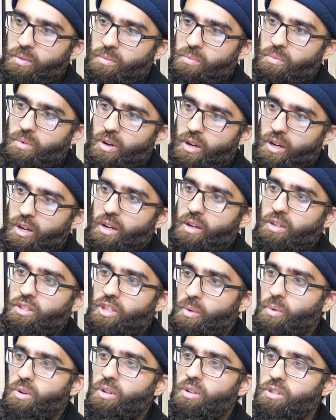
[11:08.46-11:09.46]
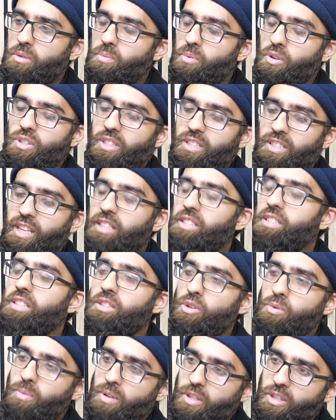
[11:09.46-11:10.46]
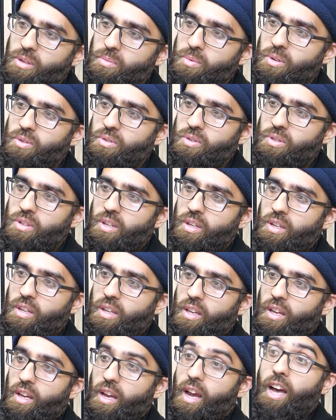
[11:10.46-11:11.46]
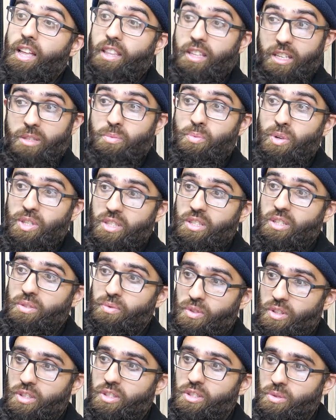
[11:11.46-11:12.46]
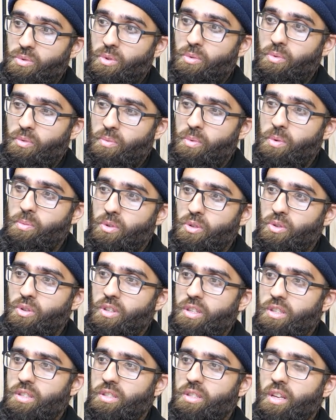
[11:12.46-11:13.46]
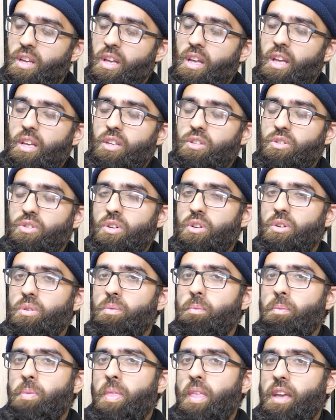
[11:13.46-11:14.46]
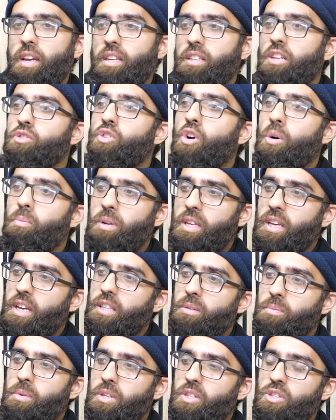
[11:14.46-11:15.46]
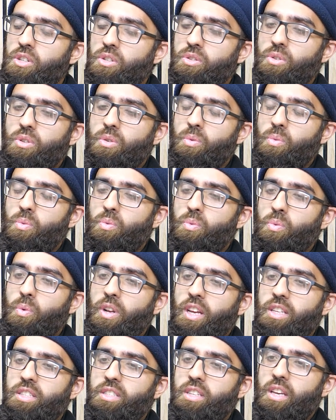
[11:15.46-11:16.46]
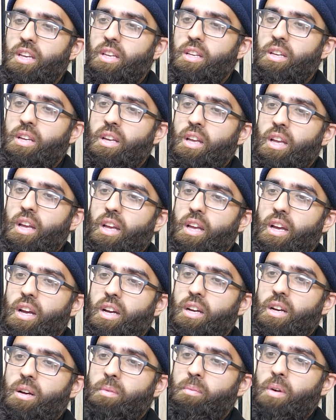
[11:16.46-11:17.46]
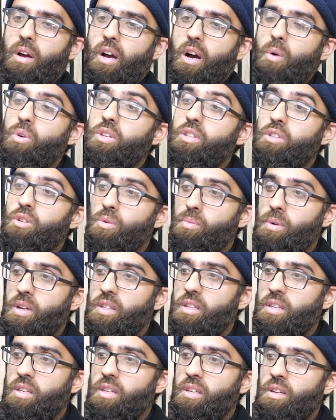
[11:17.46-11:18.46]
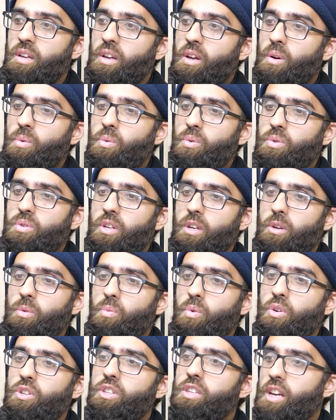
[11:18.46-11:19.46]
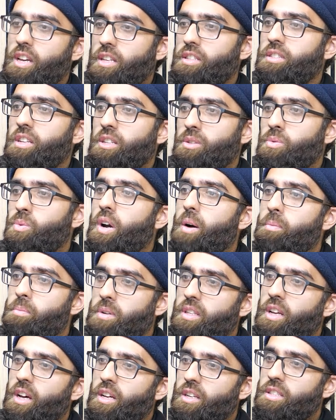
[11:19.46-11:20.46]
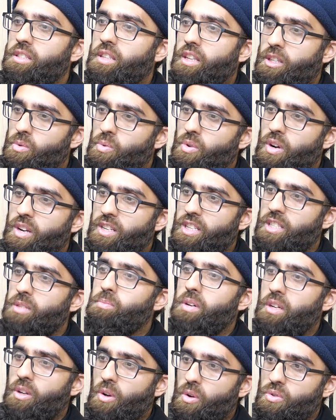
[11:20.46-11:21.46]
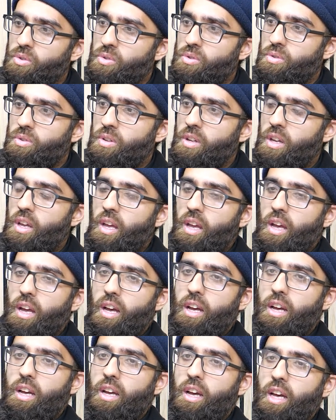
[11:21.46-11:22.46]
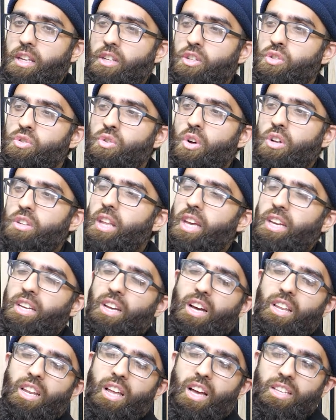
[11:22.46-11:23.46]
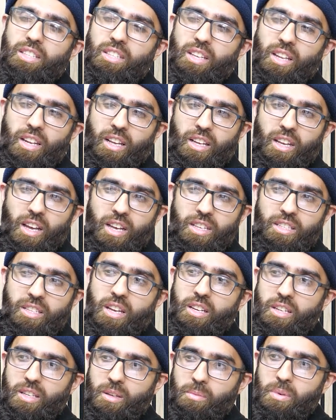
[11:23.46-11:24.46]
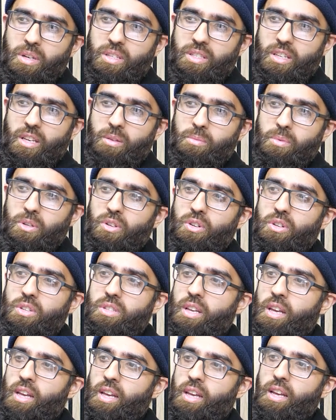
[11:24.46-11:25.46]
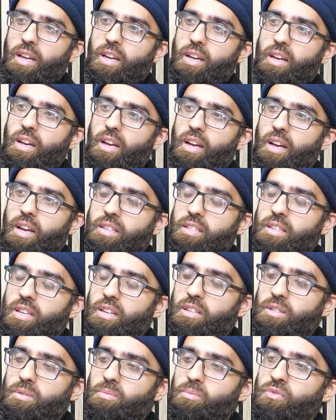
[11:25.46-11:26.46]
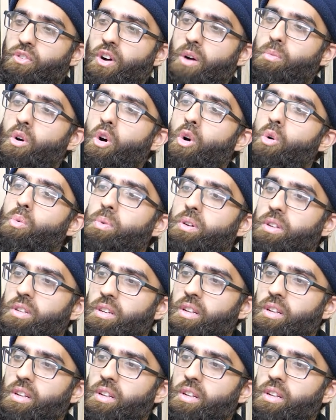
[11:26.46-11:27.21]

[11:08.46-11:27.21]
Shah Waliullah's approach, and that's the Deobandi approach. And there's precedent for this as well, for people doing this. So it does complicate the picture. So when I say, are we Deobandi? We say, well, yes, that's where our madaris and that's where our nisbah goes to. And it's not like Azhari per se, because Azhar is far more open.